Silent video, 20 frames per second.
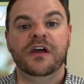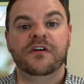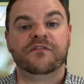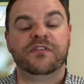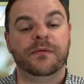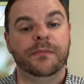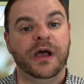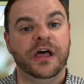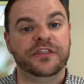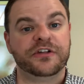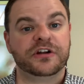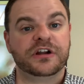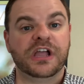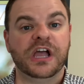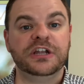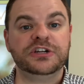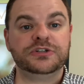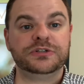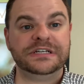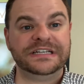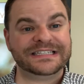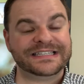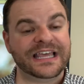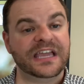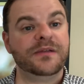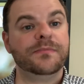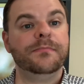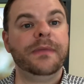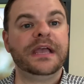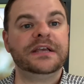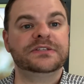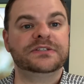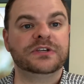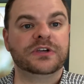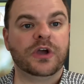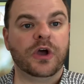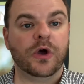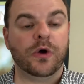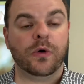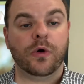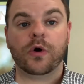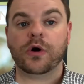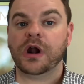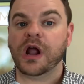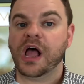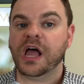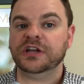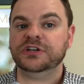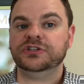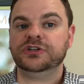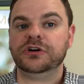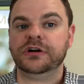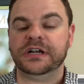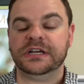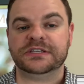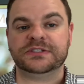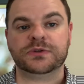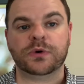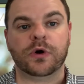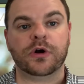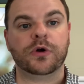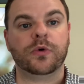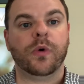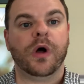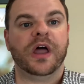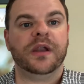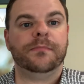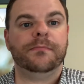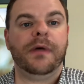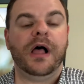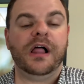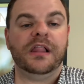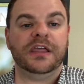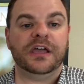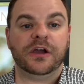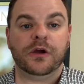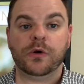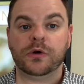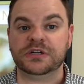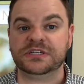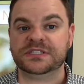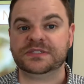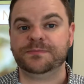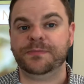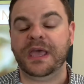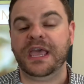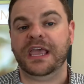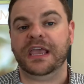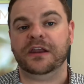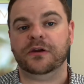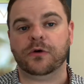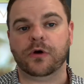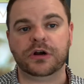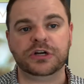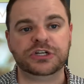from other countries like Mexico or Honduras or Guatemala or Spain or